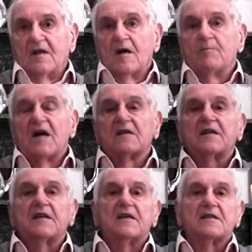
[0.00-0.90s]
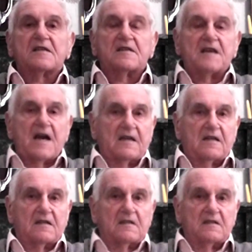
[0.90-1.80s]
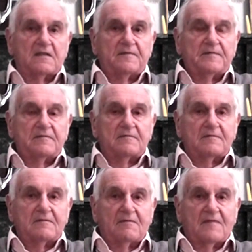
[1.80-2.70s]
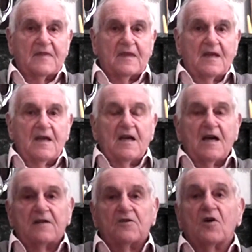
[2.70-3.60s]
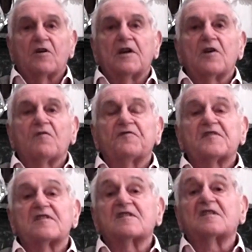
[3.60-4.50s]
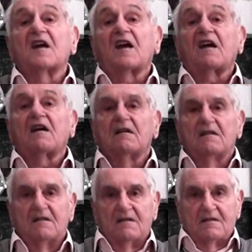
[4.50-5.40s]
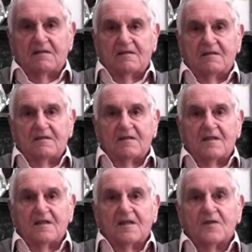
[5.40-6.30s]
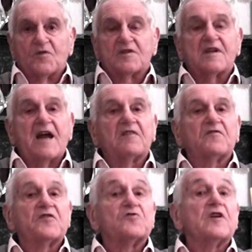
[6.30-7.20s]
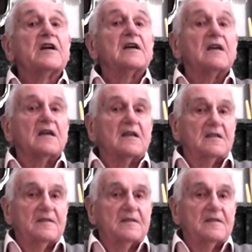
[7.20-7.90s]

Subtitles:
A monkey is a tankard, and knocking off the stick was slang for drinking.